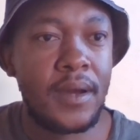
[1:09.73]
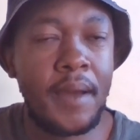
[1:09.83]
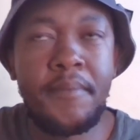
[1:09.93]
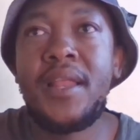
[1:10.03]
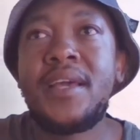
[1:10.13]
I
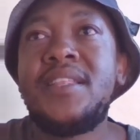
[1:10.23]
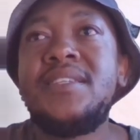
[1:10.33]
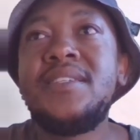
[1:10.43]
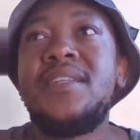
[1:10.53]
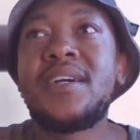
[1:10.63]
mean, like, this
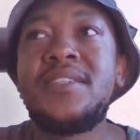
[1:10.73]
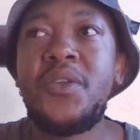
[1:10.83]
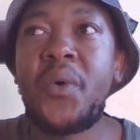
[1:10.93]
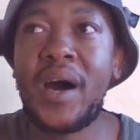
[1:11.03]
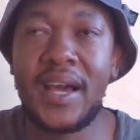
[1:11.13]
is the
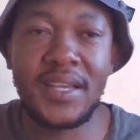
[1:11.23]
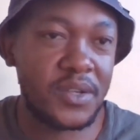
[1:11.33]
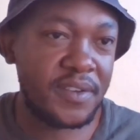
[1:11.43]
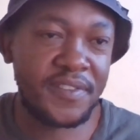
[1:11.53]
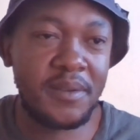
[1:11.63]
reason why
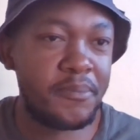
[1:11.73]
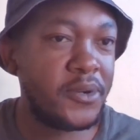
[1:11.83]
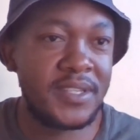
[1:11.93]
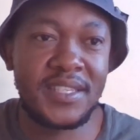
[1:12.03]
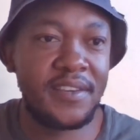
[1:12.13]
South African
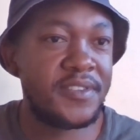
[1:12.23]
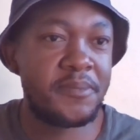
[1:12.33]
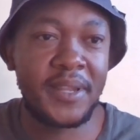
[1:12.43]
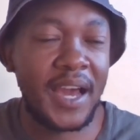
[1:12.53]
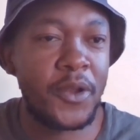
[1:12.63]
police
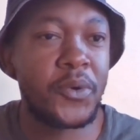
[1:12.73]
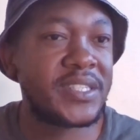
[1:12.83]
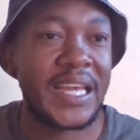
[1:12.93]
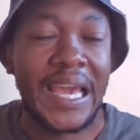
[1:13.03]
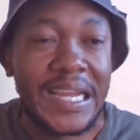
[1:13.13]
servicemen are
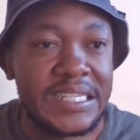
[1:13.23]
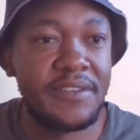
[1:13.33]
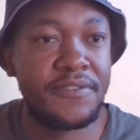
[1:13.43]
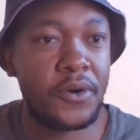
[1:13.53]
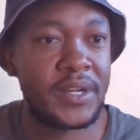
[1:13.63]
not
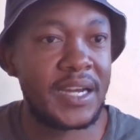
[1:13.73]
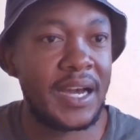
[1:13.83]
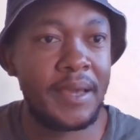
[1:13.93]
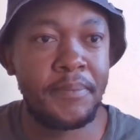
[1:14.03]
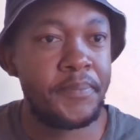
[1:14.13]
active on
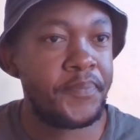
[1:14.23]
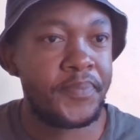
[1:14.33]
crime.